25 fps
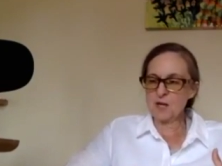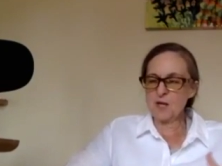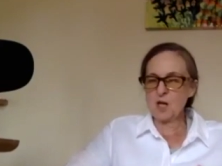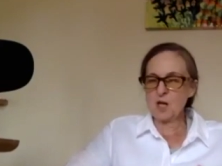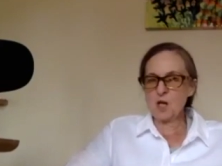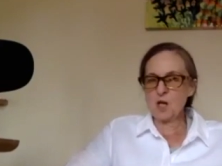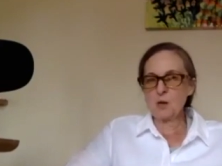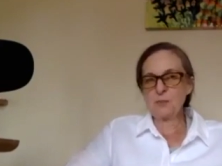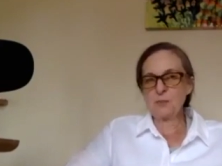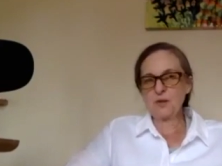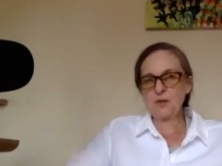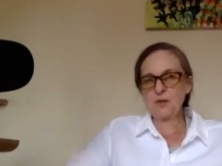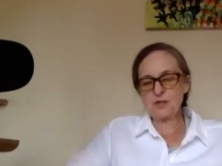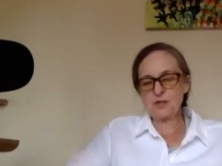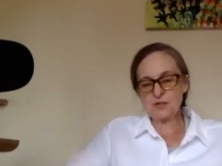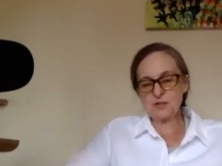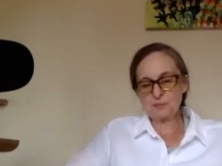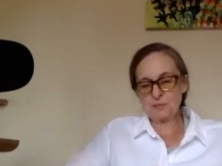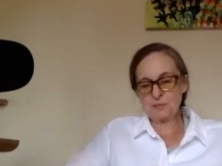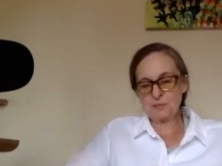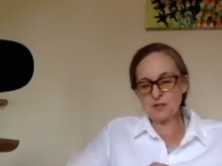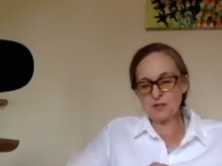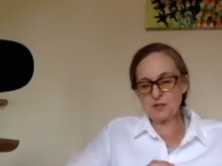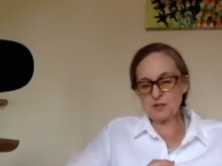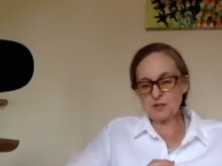But there's
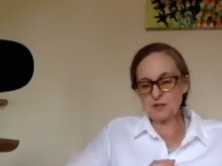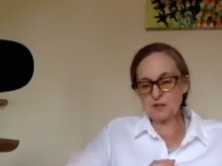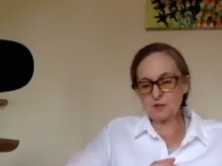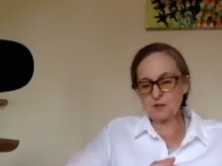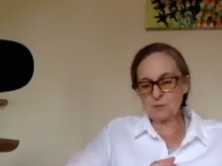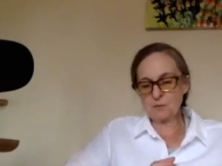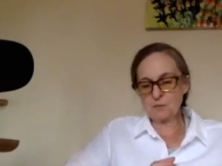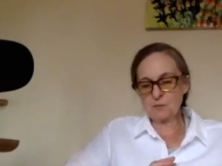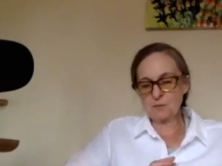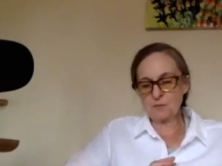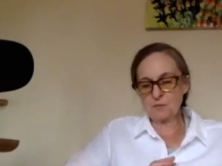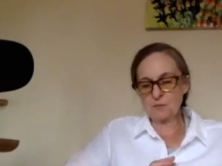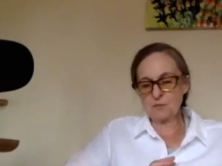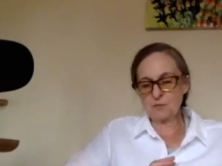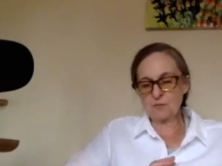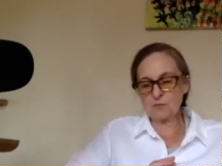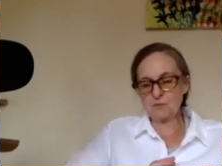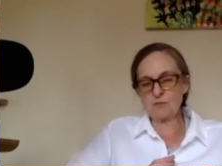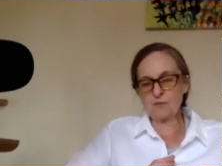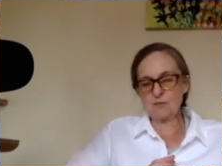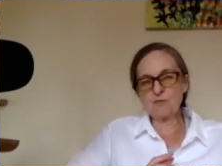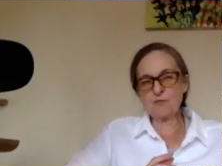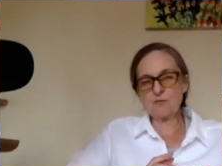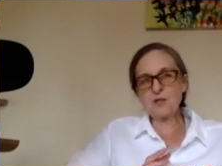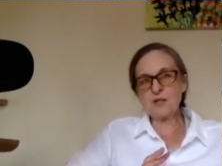been some
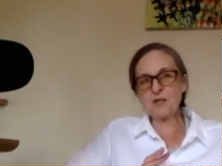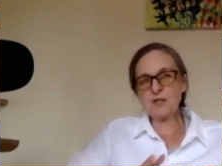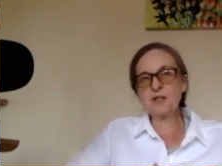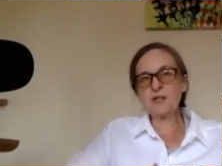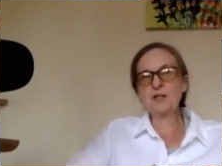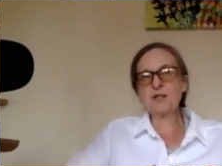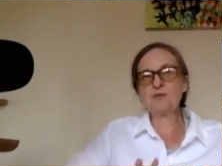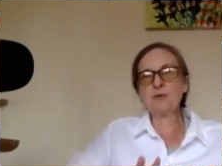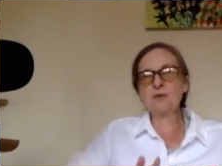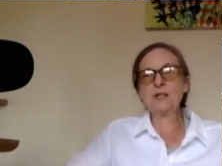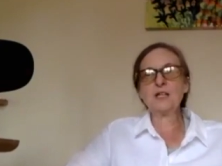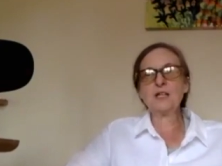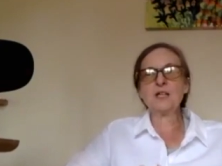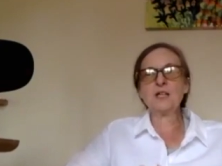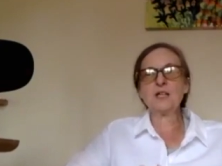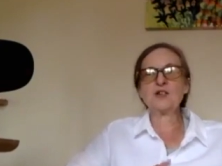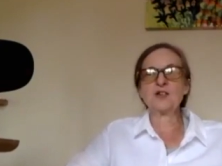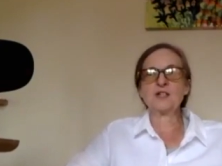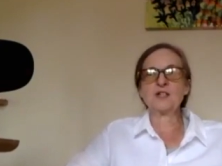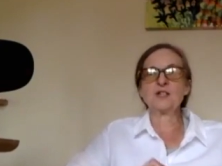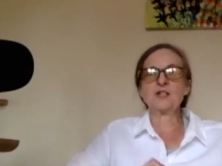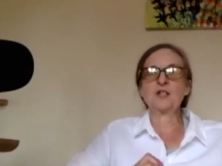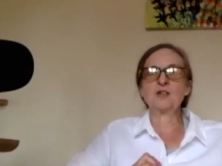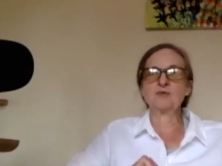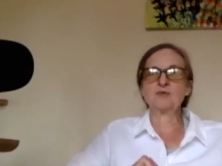really, really
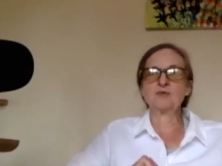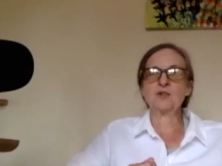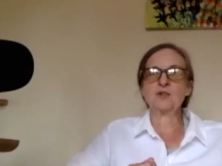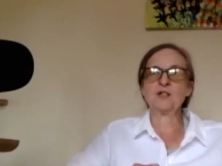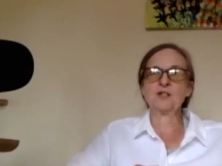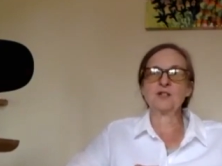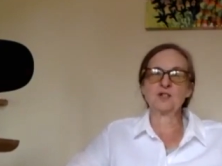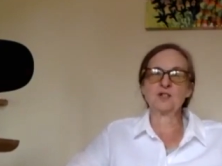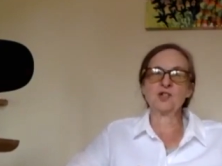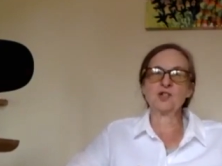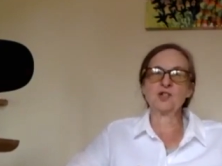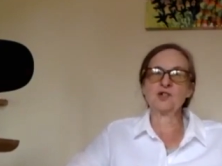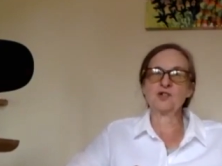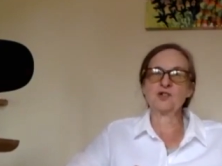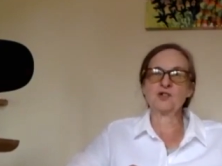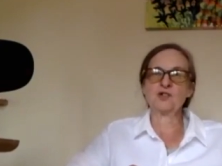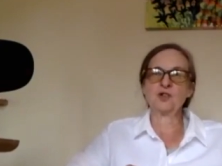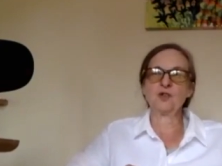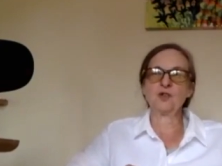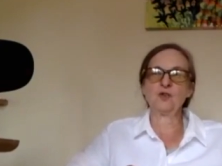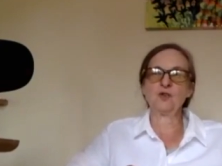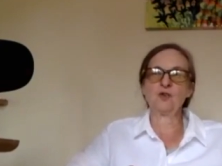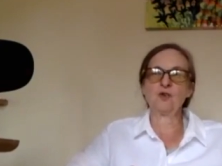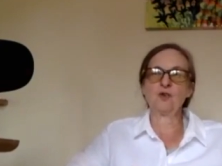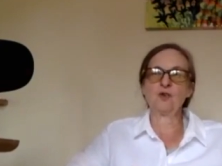interesting research
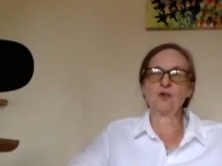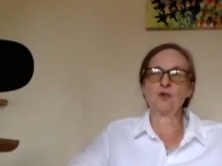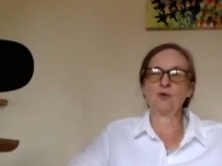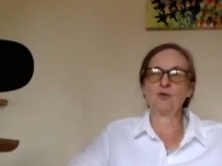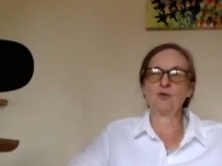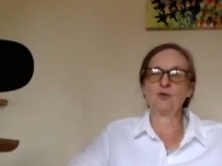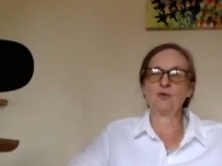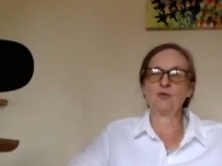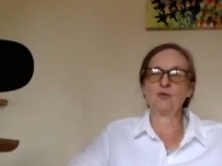done on